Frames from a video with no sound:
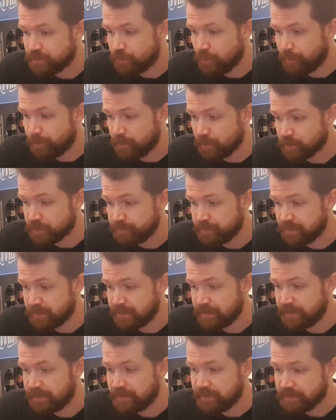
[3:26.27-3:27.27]
to
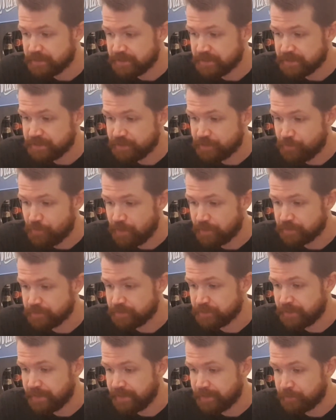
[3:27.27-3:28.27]
approximately
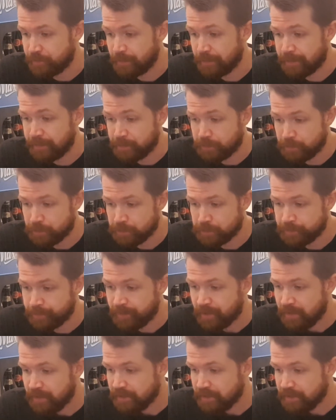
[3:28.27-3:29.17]
60,000 hectoliters.